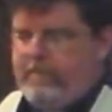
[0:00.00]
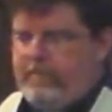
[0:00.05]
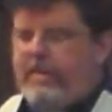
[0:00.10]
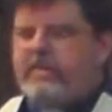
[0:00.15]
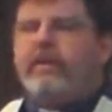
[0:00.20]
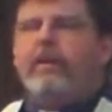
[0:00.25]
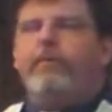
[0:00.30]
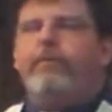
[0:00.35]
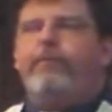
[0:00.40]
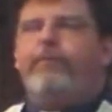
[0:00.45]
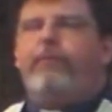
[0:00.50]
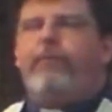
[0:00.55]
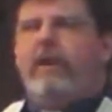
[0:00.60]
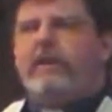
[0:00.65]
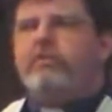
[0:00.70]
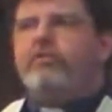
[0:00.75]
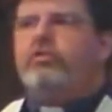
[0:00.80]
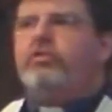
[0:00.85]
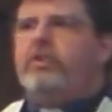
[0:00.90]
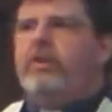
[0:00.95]
But their
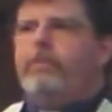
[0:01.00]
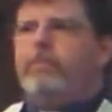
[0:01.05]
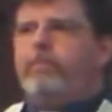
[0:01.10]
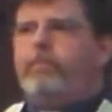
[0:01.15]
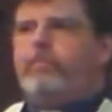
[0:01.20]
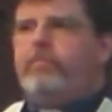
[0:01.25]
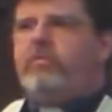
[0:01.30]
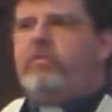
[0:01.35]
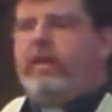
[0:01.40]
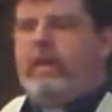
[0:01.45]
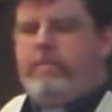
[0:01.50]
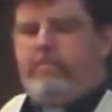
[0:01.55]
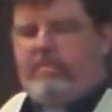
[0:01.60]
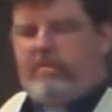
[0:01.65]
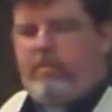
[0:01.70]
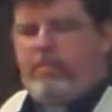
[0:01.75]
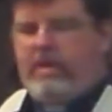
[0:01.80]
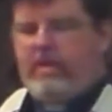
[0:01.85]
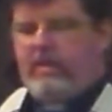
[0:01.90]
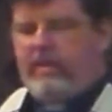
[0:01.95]
friendship seemed
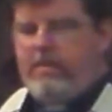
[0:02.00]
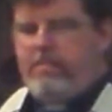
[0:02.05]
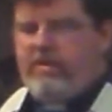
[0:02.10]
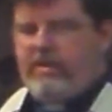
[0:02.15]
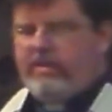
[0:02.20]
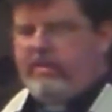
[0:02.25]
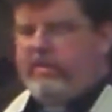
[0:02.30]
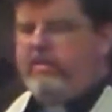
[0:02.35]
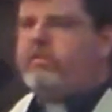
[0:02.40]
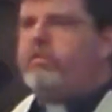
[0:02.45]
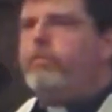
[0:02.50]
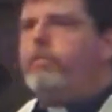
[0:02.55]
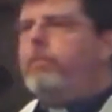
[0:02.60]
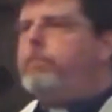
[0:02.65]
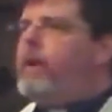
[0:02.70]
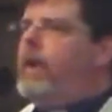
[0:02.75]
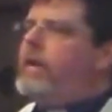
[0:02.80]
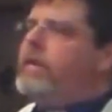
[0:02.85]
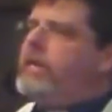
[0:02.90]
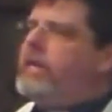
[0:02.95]
to be limited to
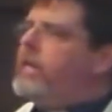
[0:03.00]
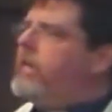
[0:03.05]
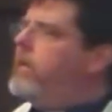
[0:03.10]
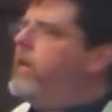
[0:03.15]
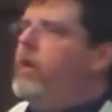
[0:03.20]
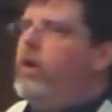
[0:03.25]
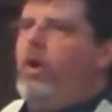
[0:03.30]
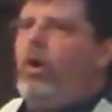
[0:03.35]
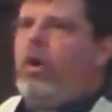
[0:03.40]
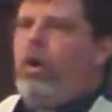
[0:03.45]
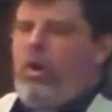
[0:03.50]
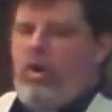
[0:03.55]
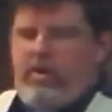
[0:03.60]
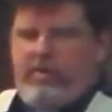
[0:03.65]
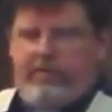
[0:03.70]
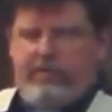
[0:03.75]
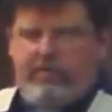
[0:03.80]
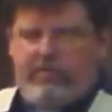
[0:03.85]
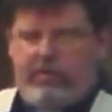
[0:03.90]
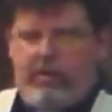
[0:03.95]
remaining
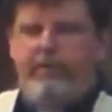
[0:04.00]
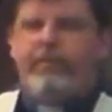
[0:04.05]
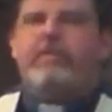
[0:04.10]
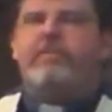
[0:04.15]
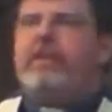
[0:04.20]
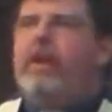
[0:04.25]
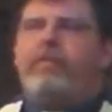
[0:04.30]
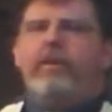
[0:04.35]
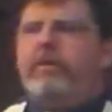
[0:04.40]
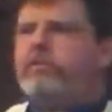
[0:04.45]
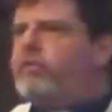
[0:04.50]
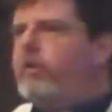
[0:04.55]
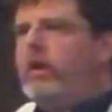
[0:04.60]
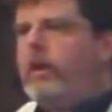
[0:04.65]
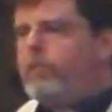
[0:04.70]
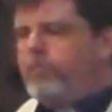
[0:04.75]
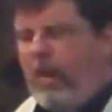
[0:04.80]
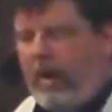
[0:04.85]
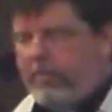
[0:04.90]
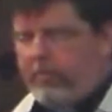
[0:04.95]
on the surface. Now, there's
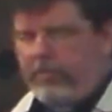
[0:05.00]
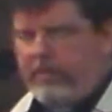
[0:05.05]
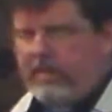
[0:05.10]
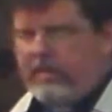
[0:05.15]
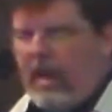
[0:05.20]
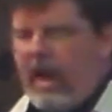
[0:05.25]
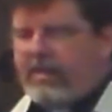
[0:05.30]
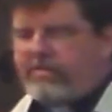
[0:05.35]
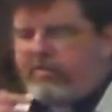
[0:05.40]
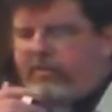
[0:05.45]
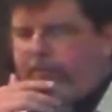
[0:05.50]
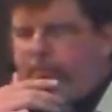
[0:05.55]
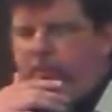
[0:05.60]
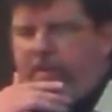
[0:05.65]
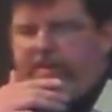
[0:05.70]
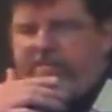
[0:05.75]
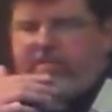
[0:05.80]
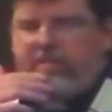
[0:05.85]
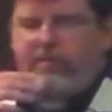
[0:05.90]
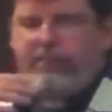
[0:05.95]
probably lots of
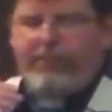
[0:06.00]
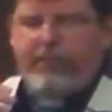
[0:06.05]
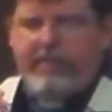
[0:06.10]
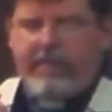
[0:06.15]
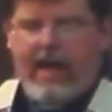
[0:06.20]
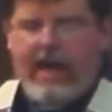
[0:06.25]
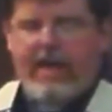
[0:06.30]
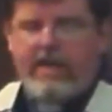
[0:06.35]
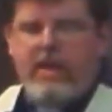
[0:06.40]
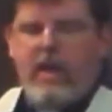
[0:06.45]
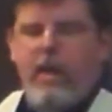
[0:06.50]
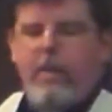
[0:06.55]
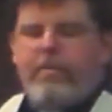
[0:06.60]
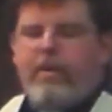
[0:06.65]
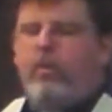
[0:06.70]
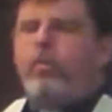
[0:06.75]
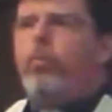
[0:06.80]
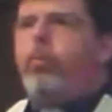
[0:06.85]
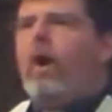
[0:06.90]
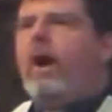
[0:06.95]
reasons for that,
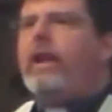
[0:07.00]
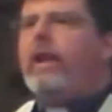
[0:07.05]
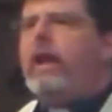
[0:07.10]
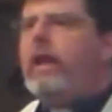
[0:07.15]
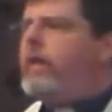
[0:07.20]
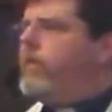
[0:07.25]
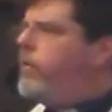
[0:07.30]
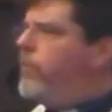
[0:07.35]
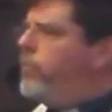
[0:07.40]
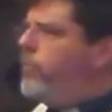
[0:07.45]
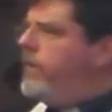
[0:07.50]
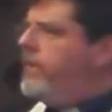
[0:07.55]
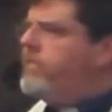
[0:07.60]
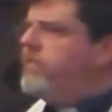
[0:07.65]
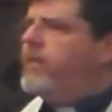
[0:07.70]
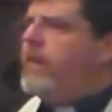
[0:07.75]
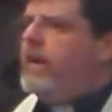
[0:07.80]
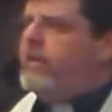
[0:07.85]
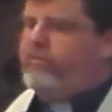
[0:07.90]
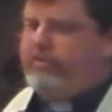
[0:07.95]
but the
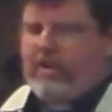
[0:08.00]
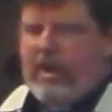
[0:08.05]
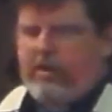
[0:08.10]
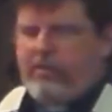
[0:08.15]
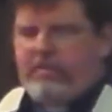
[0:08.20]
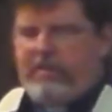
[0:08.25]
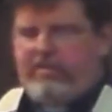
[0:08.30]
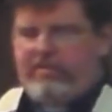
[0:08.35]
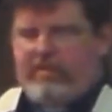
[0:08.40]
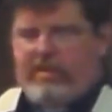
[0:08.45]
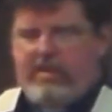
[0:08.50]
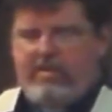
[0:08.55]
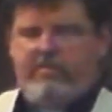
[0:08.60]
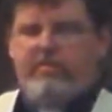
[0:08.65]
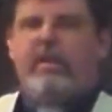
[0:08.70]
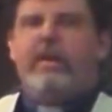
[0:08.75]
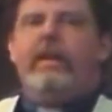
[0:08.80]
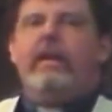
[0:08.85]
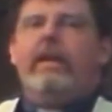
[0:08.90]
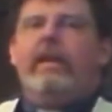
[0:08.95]
reason I share this
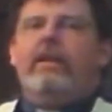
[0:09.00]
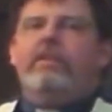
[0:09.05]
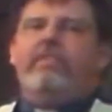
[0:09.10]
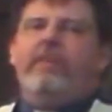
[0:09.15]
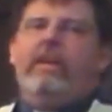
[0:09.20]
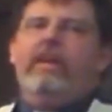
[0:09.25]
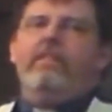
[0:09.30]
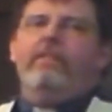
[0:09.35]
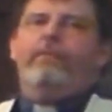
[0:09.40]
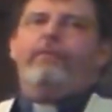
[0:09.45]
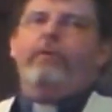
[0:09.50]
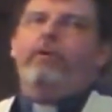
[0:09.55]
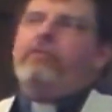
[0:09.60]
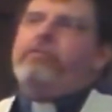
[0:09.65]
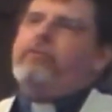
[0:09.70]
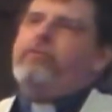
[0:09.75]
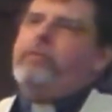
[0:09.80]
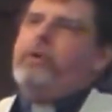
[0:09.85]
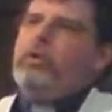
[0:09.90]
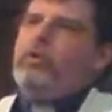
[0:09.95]
is in the
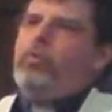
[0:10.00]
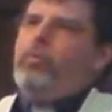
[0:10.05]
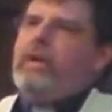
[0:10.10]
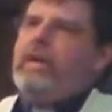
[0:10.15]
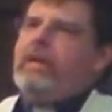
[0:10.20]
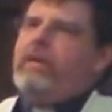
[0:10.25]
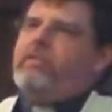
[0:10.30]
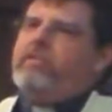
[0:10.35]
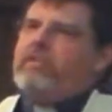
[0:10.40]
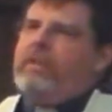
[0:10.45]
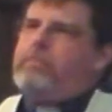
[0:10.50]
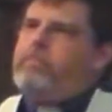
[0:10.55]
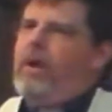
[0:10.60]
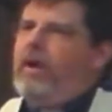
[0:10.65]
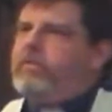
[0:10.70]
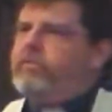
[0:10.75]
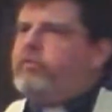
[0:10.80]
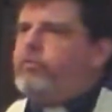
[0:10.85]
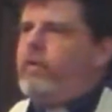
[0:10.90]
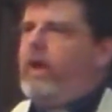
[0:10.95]
first few weeks and
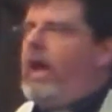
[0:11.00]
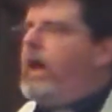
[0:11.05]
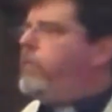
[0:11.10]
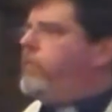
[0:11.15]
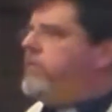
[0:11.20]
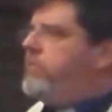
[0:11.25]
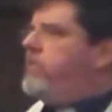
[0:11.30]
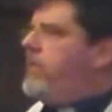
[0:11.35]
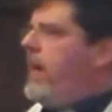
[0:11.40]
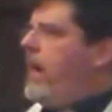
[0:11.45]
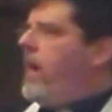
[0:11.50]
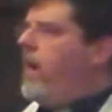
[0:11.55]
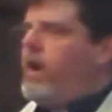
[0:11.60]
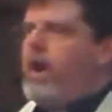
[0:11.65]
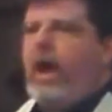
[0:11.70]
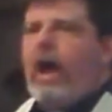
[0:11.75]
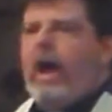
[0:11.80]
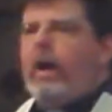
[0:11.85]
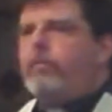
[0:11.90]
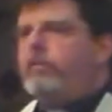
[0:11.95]
months when I was
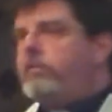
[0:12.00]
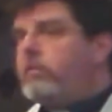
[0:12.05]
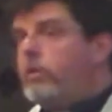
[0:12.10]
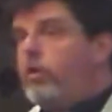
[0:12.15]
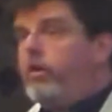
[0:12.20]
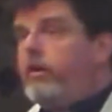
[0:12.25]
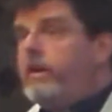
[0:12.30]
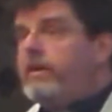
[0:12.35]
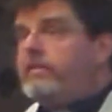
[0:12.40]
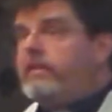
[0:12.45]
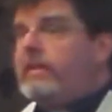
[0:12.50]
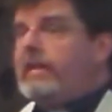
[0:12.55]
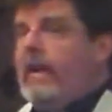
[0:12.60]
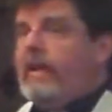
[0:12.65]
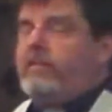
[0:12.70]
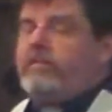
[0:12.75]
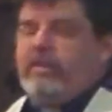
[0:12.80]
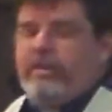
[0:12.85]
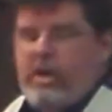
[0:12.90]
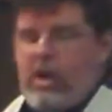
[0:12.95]
there, I was learning to
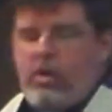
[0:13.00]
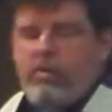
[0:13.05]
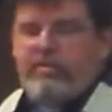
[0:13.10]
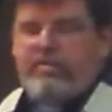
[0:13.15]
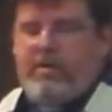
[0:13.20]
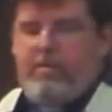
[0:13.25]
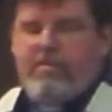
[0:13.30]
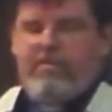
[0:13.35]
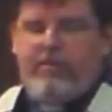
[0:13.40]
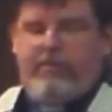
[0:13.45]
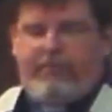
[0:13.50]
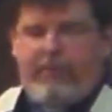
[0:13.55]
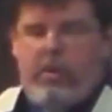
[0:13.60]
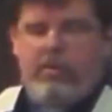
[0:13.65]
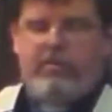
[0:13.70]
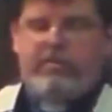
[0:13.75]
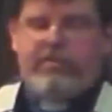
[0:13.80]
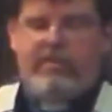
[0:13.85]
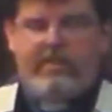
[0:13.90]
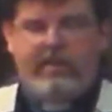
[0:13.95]
get to know some of the
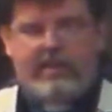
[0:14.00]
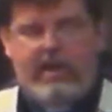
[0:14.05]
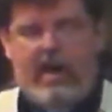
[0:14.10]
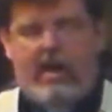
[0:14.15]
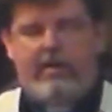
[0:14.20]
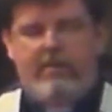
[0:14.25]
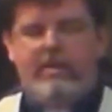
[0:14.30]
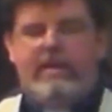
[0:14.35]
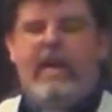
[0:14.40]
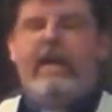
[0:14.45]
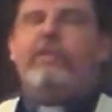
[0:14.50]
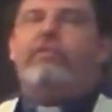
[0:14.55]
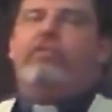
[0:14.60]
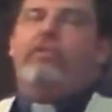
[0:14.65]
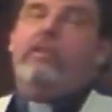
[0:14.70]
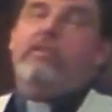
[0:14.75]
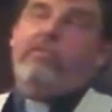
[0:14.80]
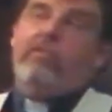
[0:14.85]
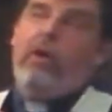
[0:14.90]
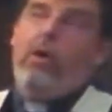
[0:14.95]
folks in the
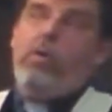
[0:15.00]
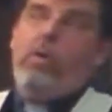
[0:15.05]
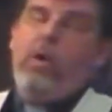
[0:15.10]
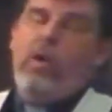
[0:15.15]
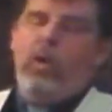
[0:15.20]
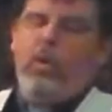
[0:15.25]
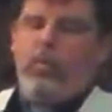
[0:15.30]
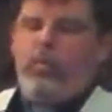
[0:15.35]
congregation, and so